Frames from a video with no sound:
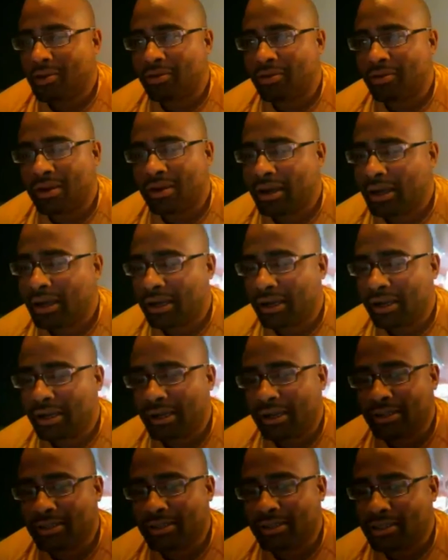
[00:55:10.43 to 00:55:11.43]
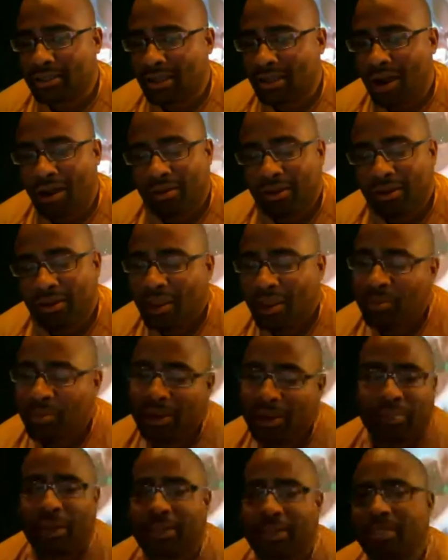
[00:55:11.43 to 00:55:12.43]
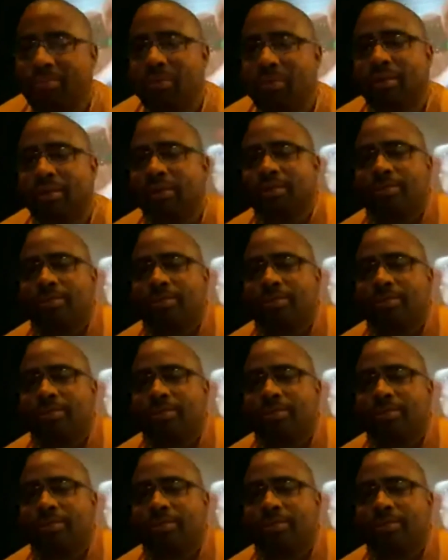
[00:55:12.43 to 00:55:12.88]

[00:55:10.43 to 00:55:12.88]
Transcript: know, it's unlimited possibilities.